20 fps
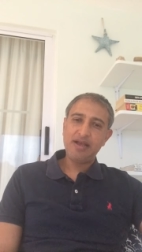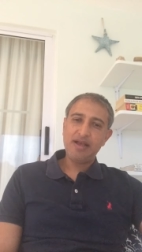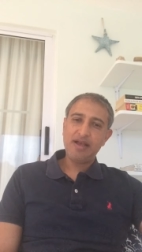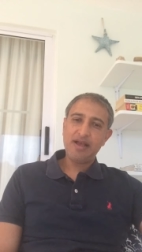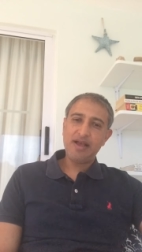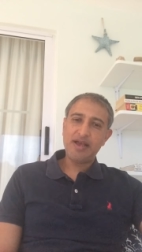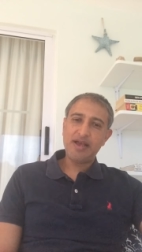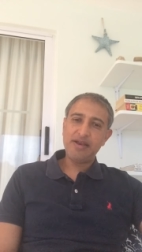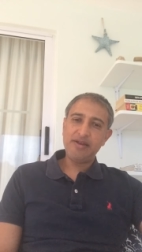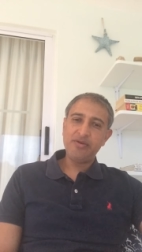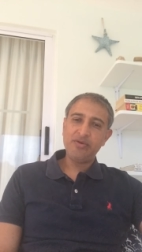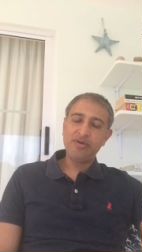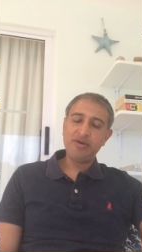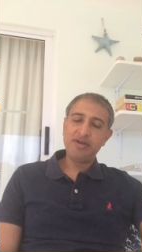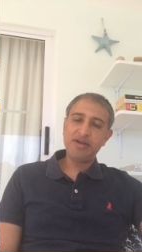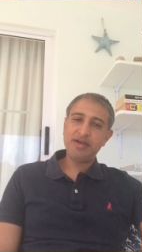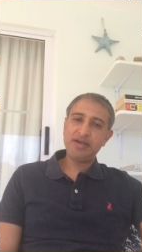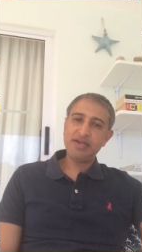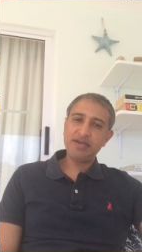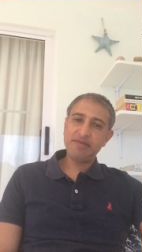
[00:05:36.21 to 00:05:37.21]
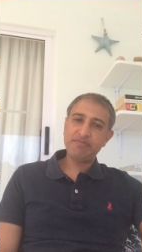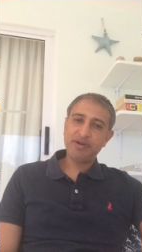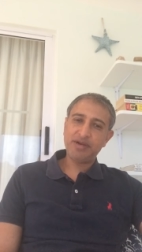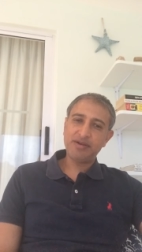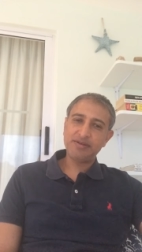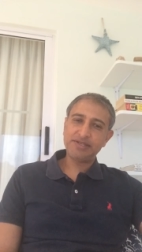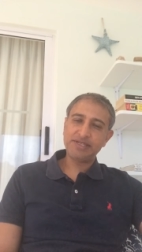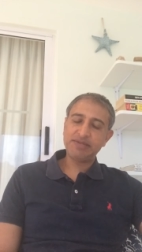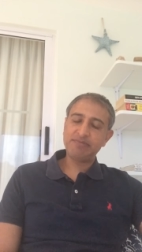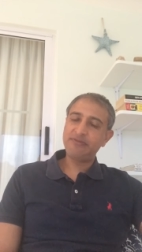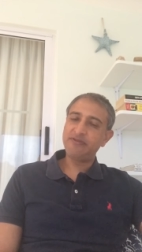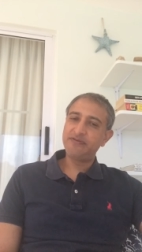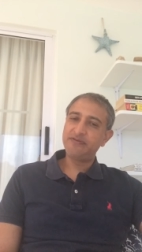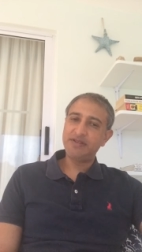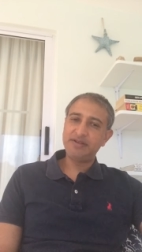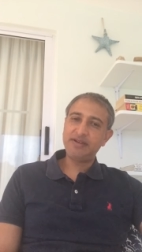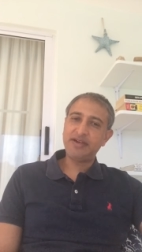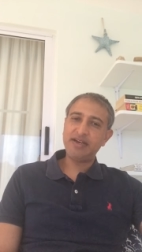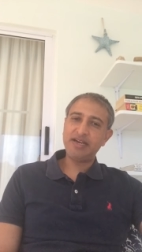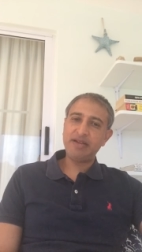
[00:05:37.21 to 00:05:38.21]
And you learn about some of the
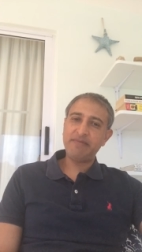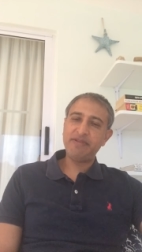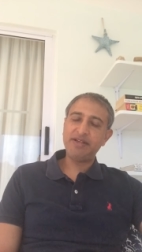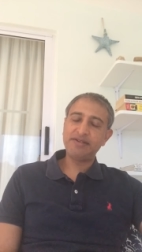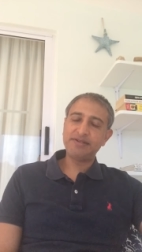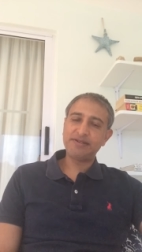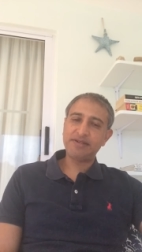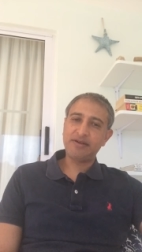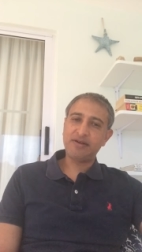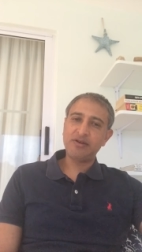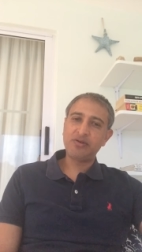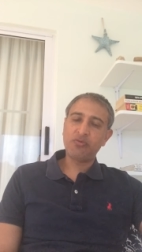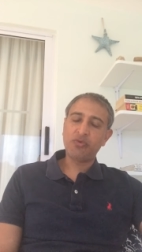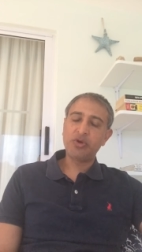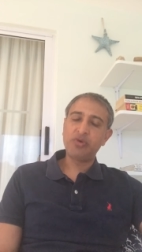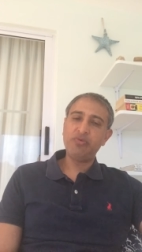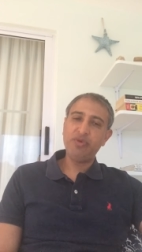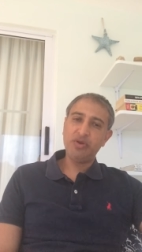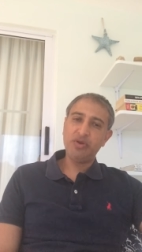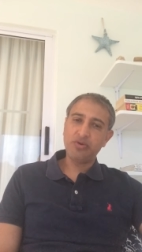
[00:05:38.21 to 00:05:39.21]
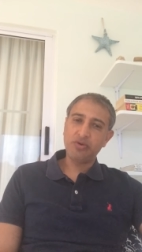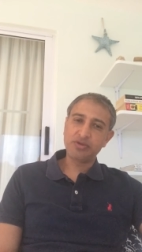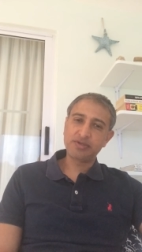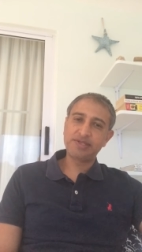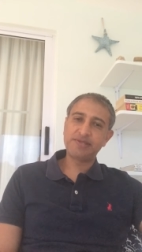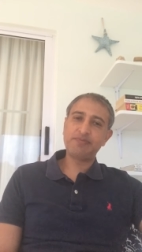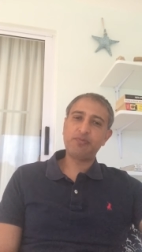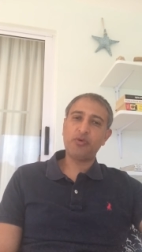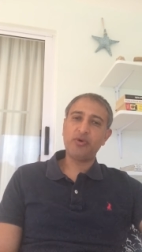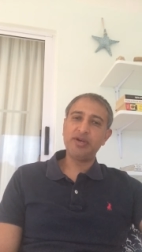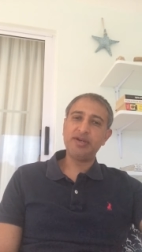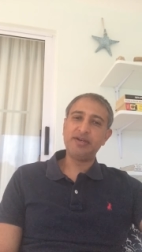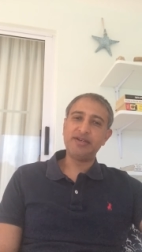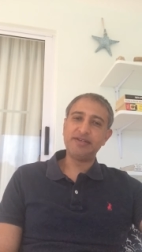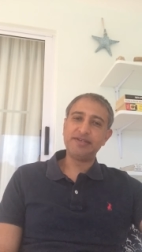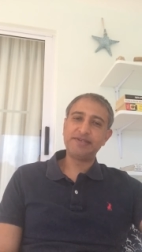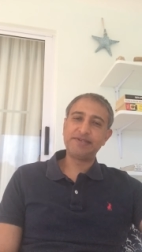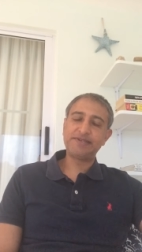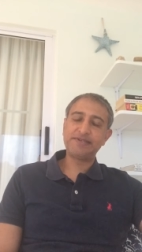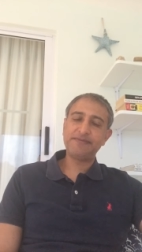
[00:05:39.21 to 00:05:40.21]
dynamics around what we call
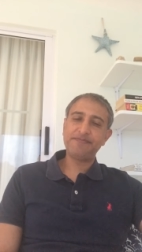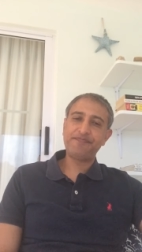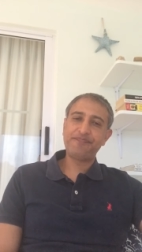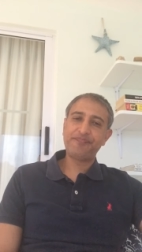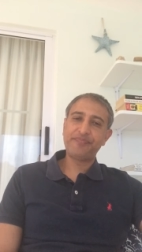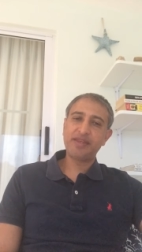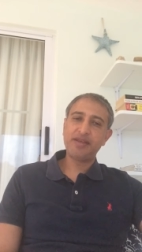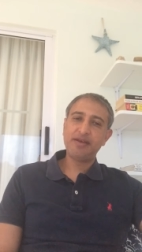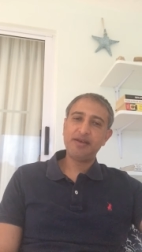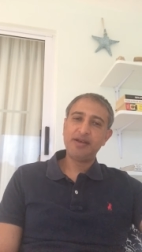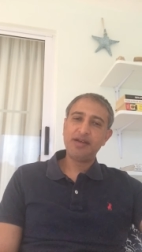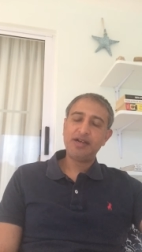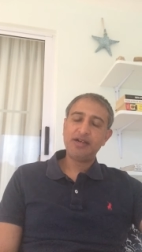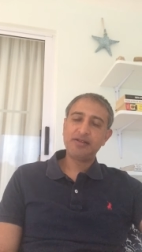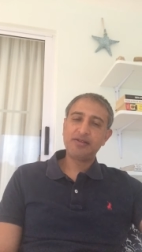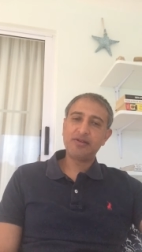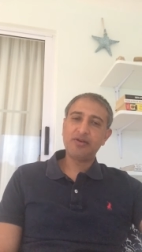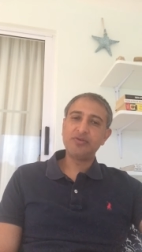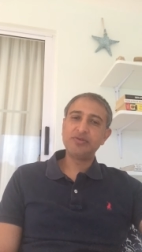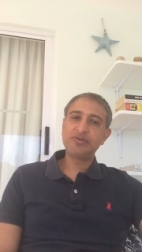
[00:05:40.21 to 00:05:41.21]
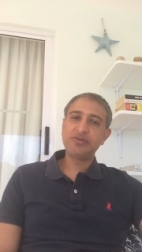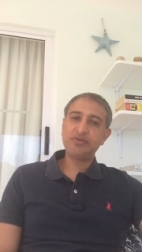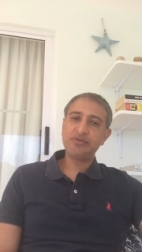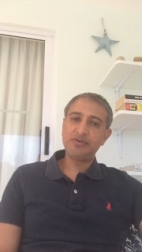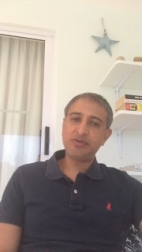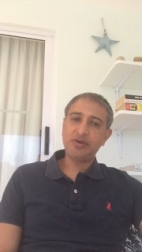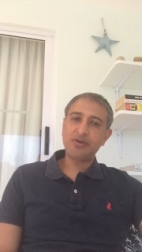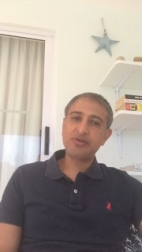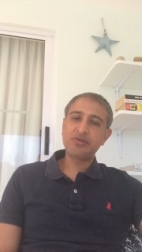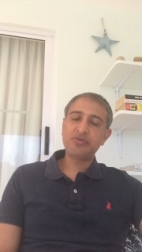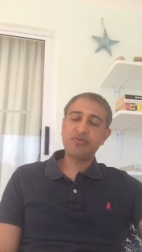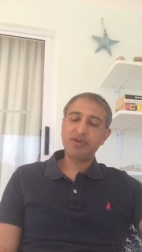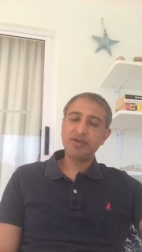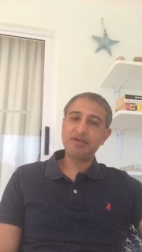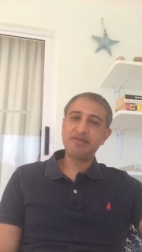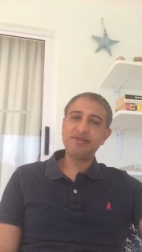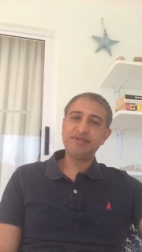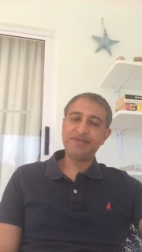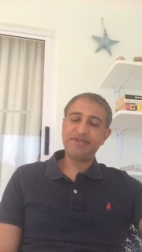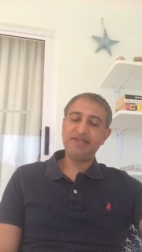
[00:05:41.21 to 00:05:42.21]
spoilers, those who don't
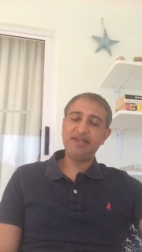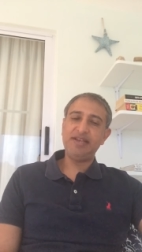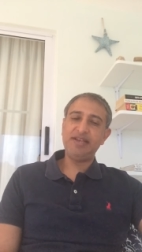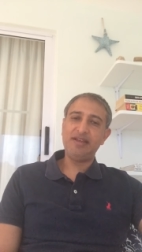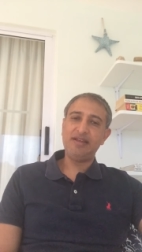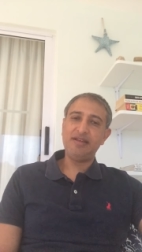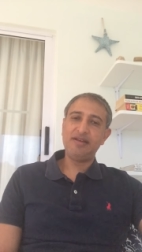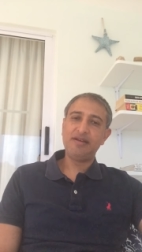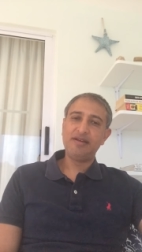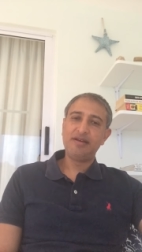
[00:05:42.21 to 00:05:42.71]
want to see